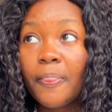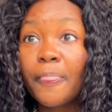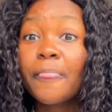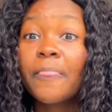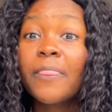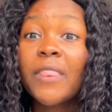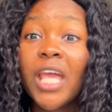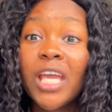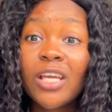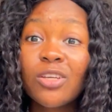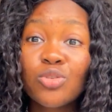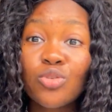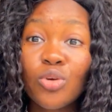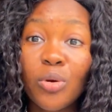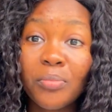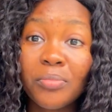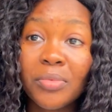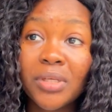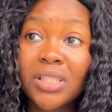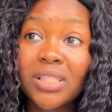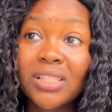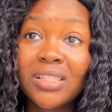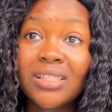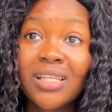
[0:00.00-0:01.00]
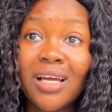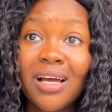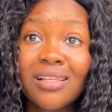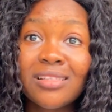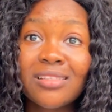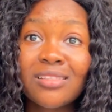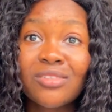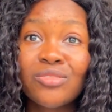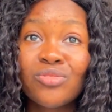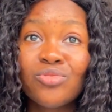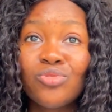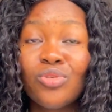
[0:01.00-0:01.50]
take somebody
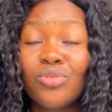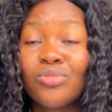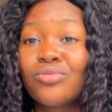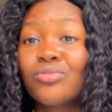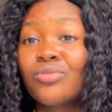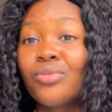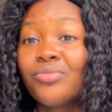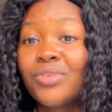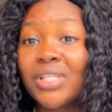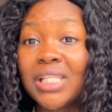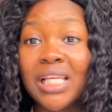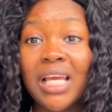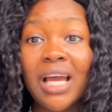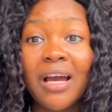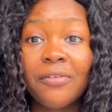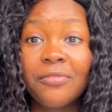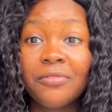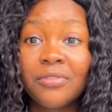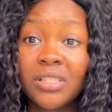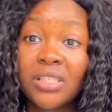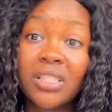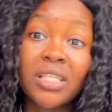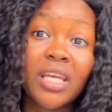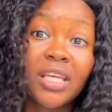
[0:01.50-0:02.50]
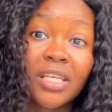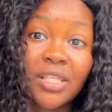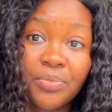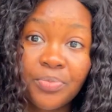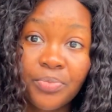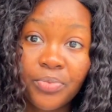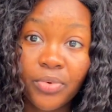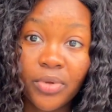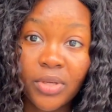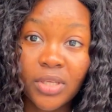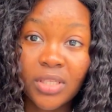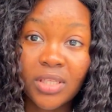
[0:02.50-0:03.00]
that does not really have the
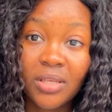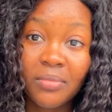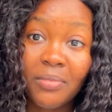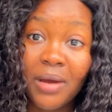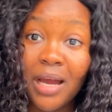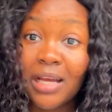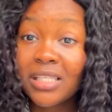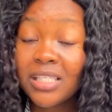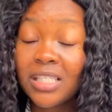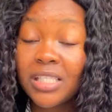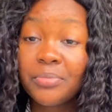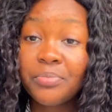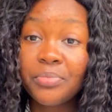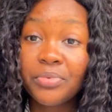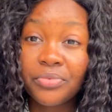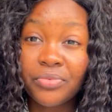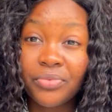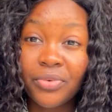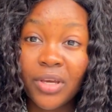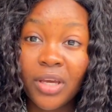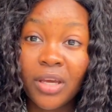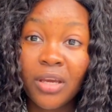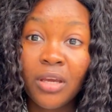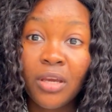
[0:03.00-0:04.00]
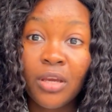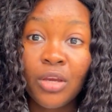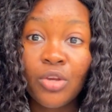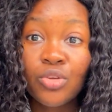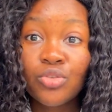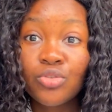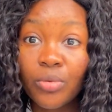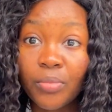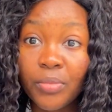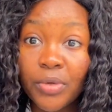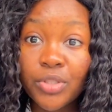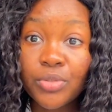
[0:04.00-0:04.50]
experience. They might actually prefer
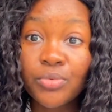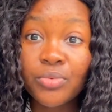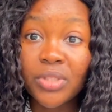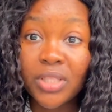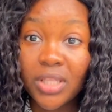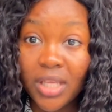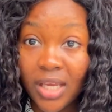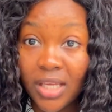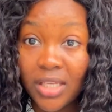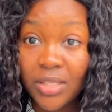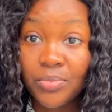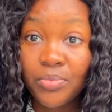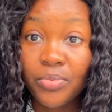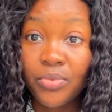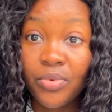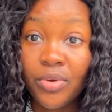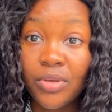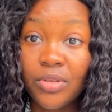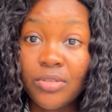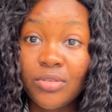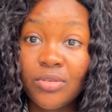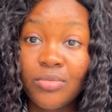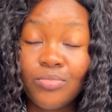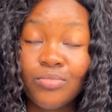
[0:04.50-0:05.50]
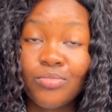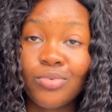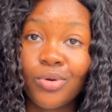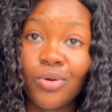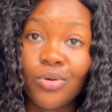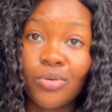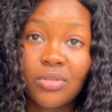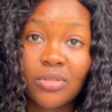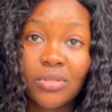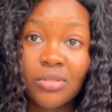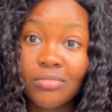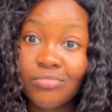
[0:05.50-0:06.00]
somebody with experience,
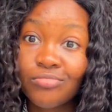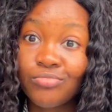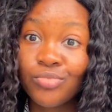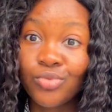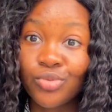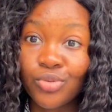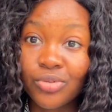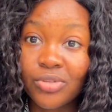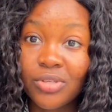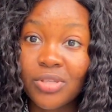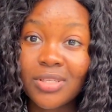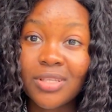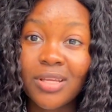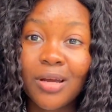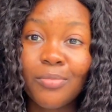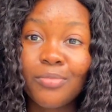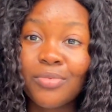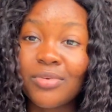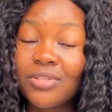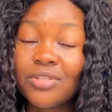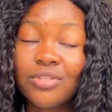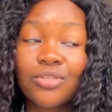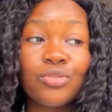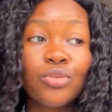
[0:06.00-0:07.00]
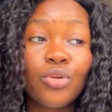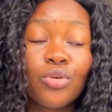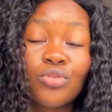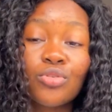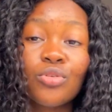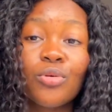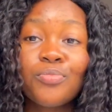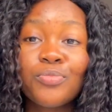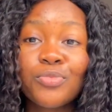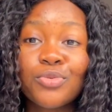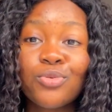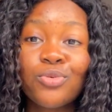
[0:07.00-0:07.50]
because you understand, but it
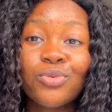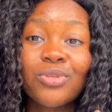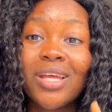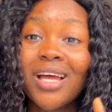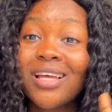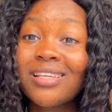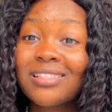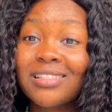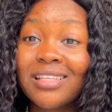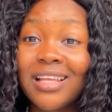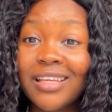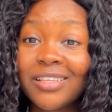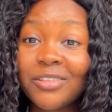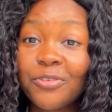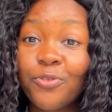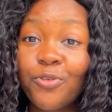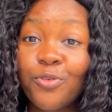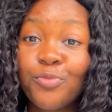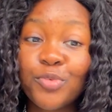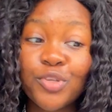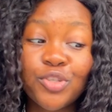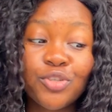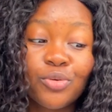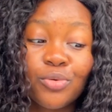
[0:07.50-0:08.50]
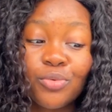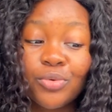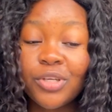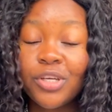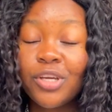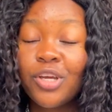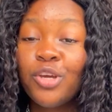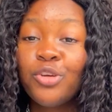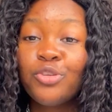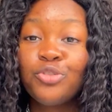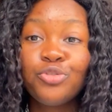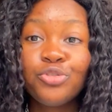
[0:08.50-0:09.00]
does not mean. So that's like 4 major
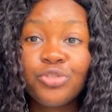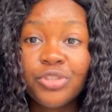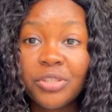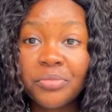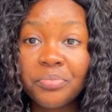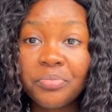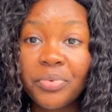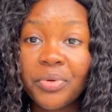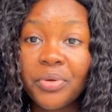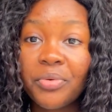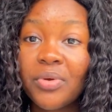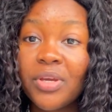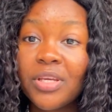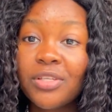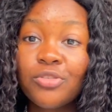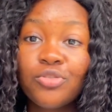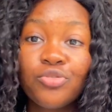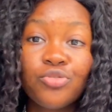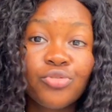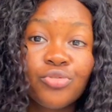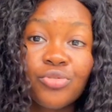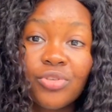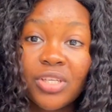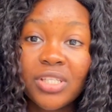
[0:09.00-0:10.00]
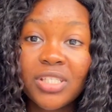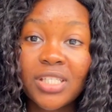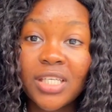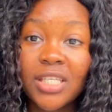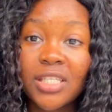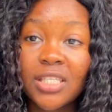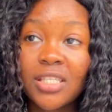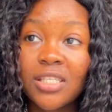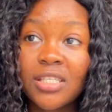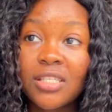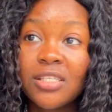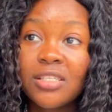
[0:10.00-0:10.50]
ways: through the parents, through
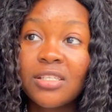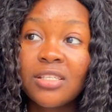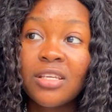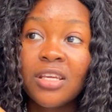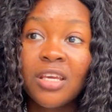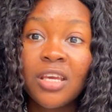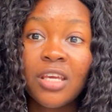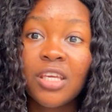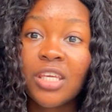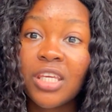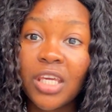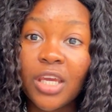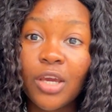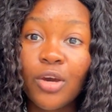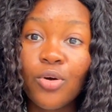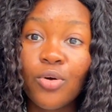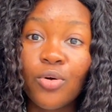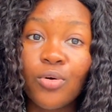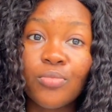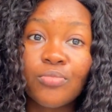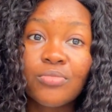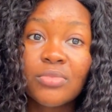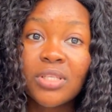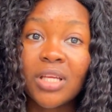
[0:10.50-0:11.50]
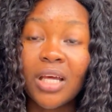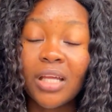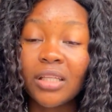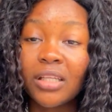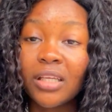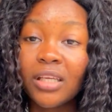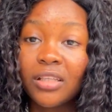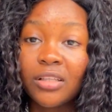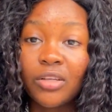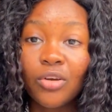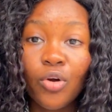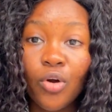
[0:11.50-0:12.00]
agencies, care homes, and
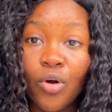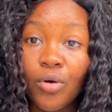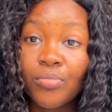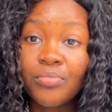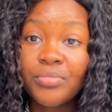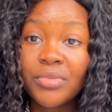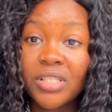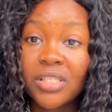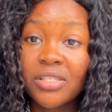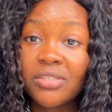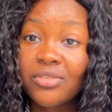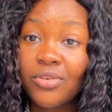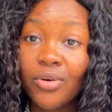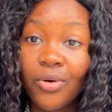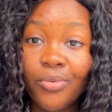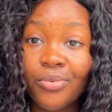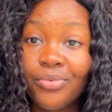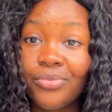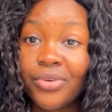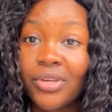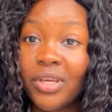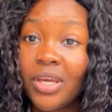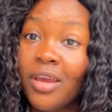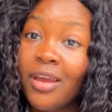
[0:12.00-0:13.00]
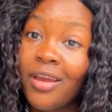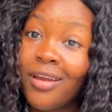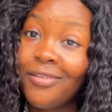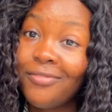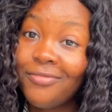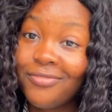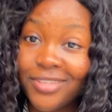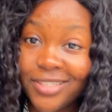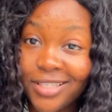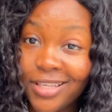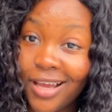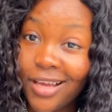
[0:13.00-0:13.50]
then companies offering
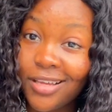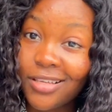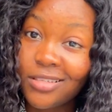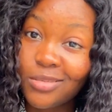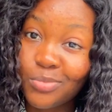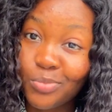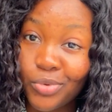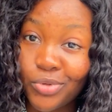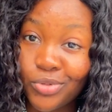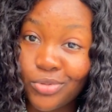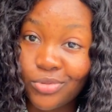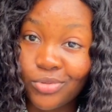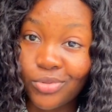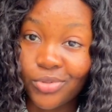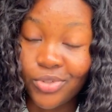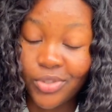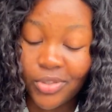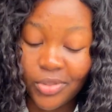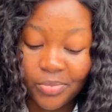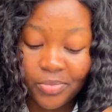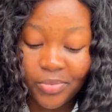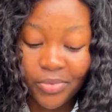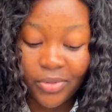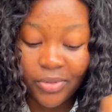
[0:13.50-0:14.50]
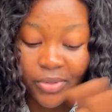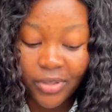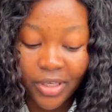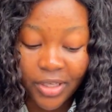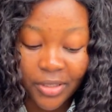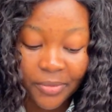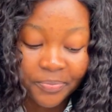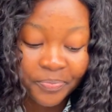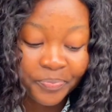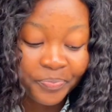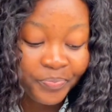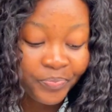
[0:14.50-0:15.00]
visa sponsorship.
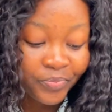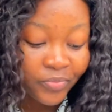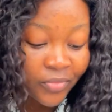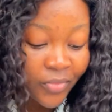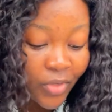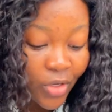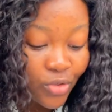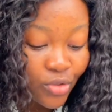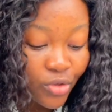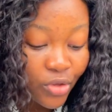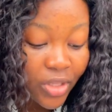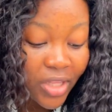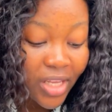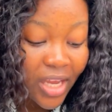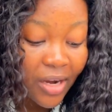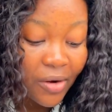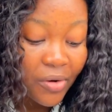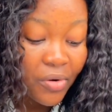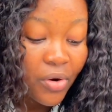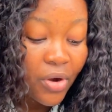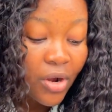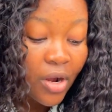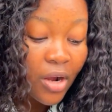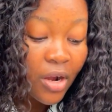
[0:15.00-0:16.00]
Okay, so now